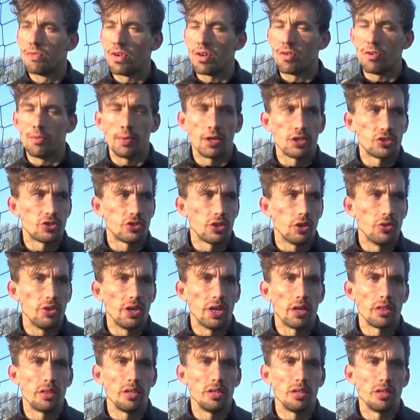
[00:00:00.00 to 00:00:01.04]
Very much so,
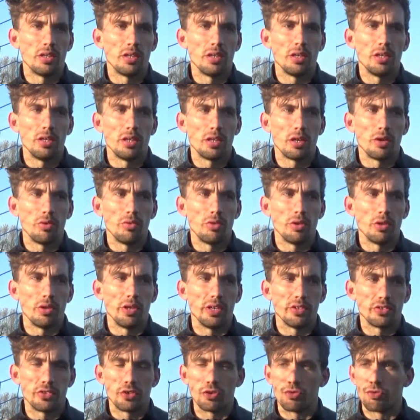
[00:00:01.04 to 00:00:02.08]
yeah. I think, you know,
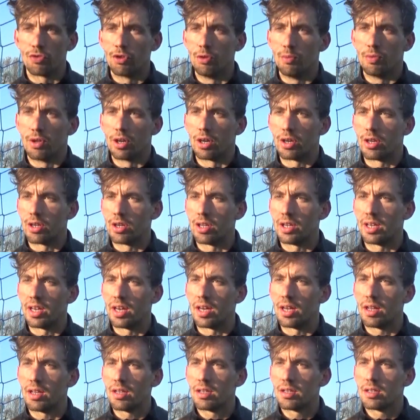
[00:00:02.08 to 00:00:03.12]
it's the group that are going to
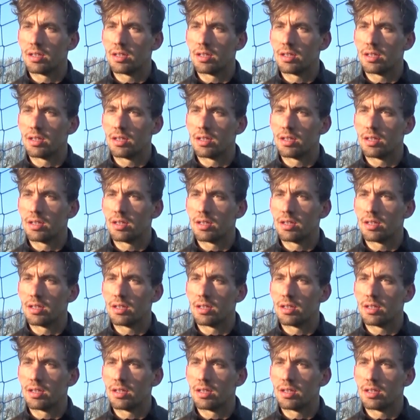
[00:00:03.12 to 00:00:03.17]
get